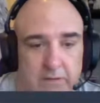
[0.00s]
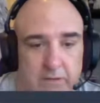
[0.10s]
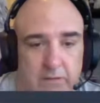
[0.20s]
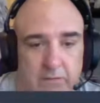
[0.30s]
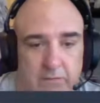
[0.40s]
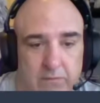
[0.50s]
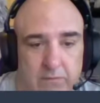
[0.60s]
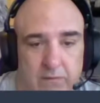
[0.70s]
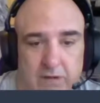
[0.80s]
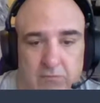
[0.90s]
Gil,
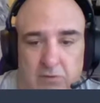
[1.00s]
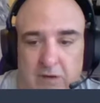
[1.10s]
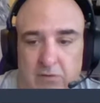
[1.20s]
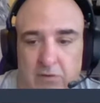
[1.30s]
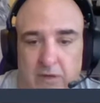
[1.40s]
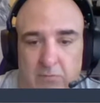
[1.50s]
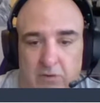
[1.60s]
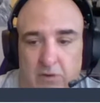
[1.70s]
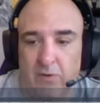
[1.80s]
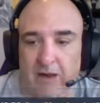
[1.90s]
good afternoon. How are you today?
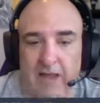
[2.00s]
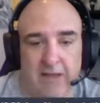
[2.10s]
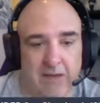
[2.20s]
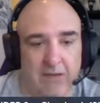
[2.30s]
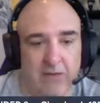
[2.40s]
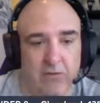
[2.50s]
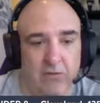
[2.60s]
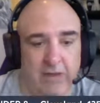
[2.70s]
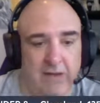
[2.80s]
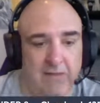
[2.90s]
Well, you know what? I hit a
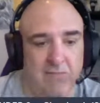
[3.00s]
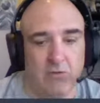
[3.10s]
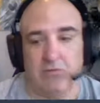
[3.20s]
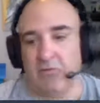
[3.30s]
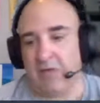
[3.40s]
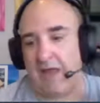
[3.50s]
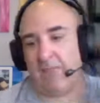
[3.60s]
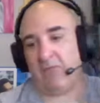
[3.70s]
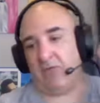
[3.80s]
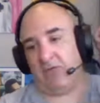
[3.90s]
Gil and I didn't even go through the
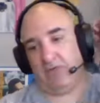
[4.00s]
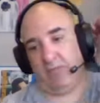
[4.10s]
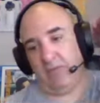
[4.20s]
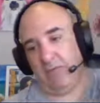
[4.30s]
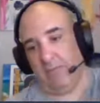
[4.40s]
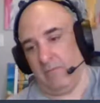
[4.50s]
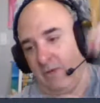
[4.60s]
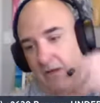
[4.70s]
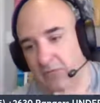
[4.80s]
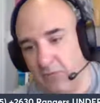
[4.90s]
games first, but
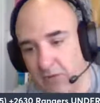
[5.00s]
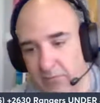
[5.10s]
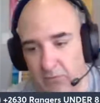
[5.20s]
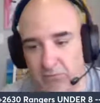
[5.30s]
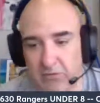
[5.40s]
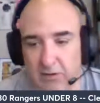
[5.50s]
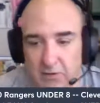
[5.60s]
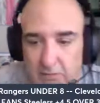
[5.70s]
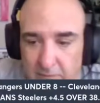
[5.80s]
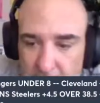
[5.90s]
I saw you posted
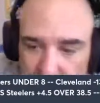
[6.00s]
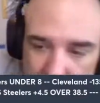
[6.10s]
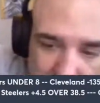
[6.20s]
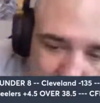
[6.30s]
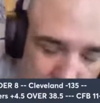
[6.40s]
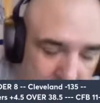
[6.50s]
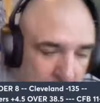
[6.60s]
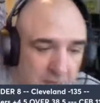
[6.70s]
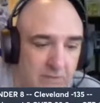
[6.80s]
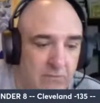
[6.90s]
there.
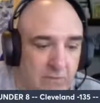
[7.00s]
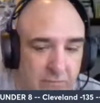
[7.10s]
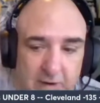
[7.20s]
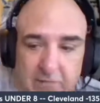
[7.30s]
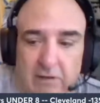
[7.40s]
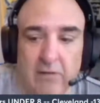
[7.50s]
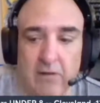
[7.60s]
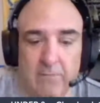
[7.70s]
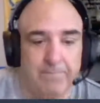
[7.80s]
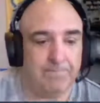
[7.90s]
So I figured I'd say
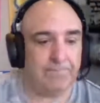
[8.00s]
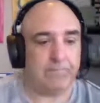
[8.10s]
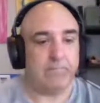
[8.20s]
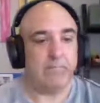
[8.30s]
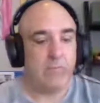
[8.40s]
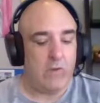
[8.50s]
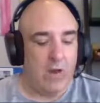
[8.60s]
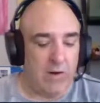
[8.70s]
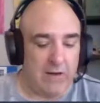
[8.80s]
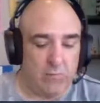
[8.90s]
hello.
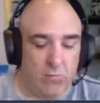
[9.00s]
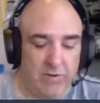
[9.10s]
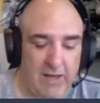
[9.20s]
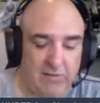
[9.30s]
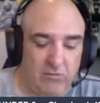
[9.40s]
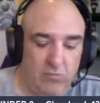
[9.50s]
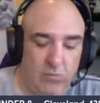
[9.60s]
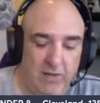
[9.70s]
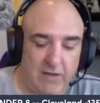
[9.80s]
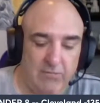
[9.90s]
All right, 192,
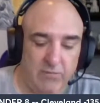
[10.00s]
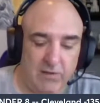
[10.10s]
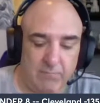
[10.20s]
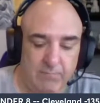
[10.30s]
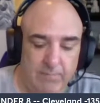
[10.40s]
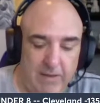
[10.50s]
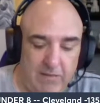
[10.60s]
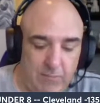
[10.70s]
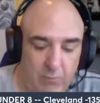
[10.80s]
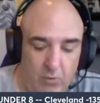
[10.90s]
193 in
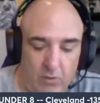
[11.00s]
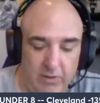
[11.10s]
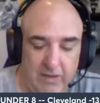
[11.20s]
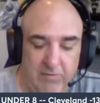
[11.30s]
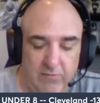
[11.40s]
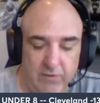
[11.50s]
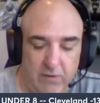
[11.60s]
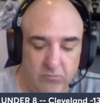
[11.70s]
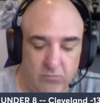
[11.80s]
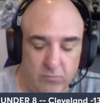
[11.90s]
baseball in the
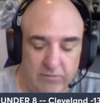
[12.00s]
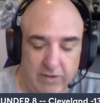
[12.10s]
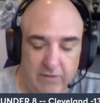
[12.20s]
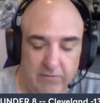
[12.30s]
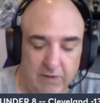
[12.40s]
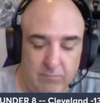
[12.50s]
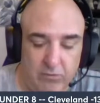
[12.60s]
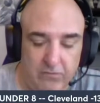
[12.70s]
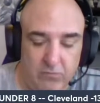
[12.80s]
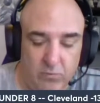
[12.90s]
video. 2 in 1 day yesterday,
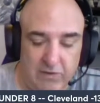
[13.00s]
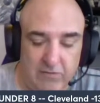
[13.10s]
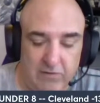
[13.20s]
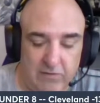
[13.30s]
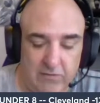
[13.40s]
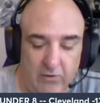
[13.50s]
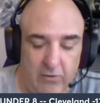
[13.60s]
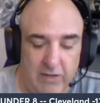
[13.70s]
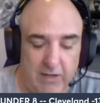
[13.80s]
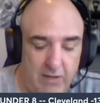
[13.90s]
plus
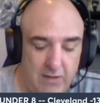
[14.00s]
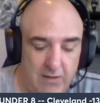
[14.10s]
26.30.